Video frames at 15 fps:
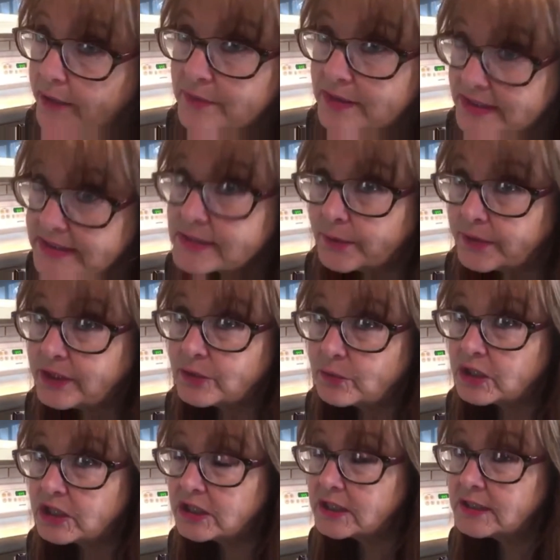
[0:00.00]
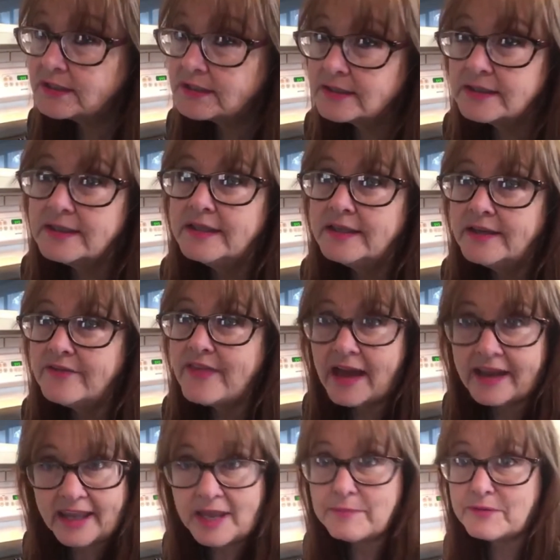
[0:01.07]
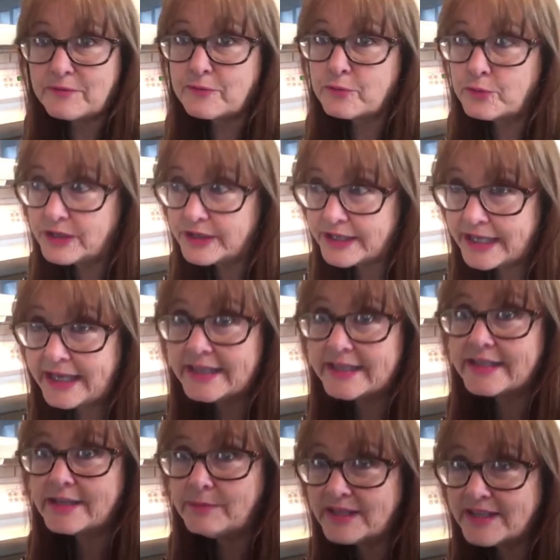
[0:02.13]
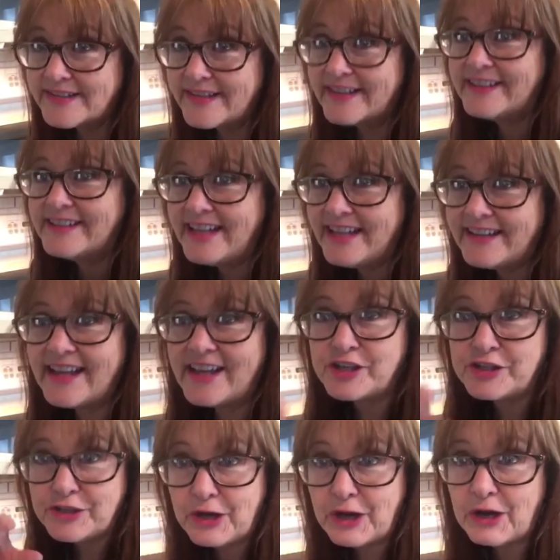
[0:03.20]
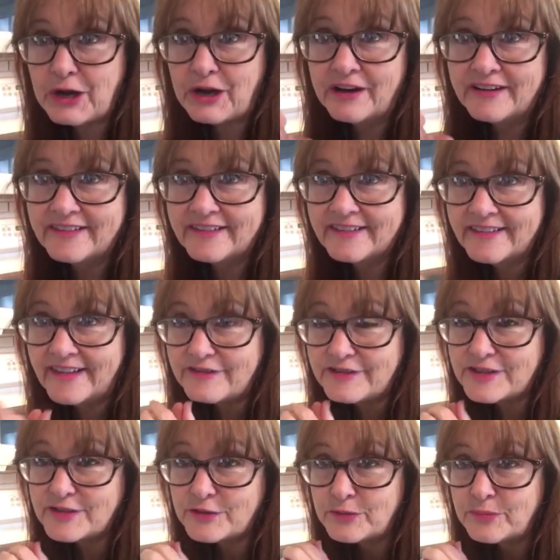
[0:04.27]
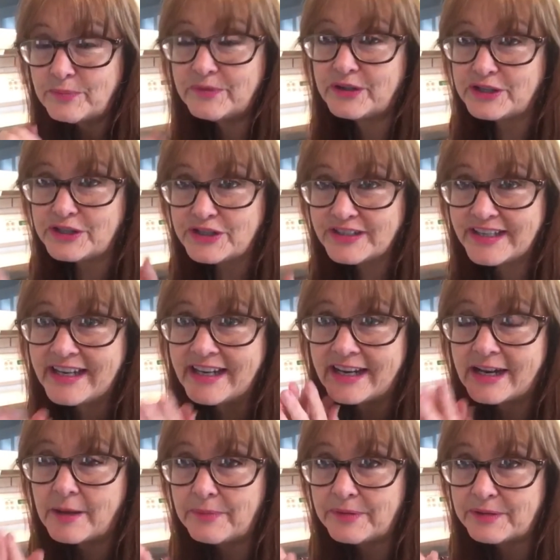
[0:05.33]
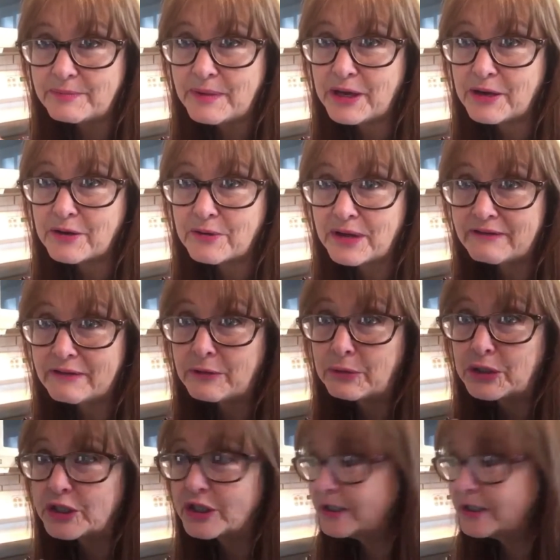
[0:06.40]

I was going to work, that came in really handy because I could take that jar of soup and then just heat it up in the microwave at work.